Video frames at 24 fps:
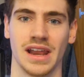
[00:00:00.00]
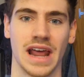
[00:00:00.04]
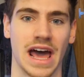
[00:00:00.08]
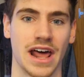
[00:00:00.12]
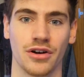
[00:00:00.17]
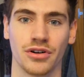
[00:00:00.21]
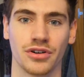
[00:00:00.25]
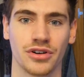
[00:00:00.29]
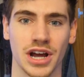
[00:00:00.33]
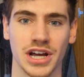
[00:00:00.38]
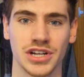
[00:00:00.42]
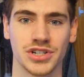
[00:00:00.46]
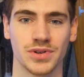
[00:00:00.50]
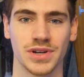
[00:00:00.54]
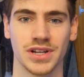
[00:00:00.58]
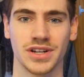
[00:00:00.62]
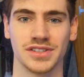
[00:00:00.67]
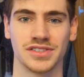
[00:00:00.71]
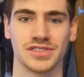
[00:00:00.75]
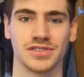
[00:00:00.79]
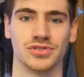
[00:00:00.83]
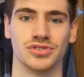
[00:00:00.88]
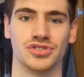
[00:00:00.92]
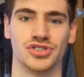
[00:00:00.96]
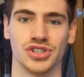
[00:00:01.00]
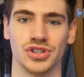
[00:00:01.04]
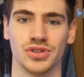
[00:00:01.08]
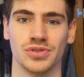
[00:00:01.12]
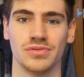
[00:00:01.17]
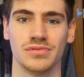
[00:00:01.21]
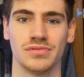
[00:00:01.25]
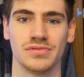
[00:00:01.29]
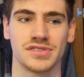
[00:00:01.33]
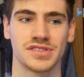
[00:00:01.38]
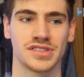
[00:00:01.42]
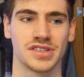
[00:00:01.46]
And I don't graduate until
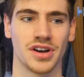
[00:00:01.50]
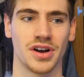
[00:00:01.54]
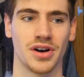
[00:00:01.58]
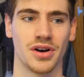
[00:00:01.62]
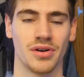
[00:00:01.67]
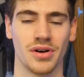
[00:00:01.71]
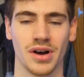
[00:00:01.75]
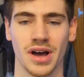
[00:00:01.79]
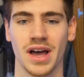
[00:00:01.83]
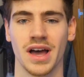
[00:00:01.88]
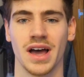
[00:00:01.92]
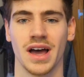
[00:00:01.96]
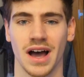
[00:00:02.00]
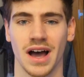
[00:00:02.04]
June, so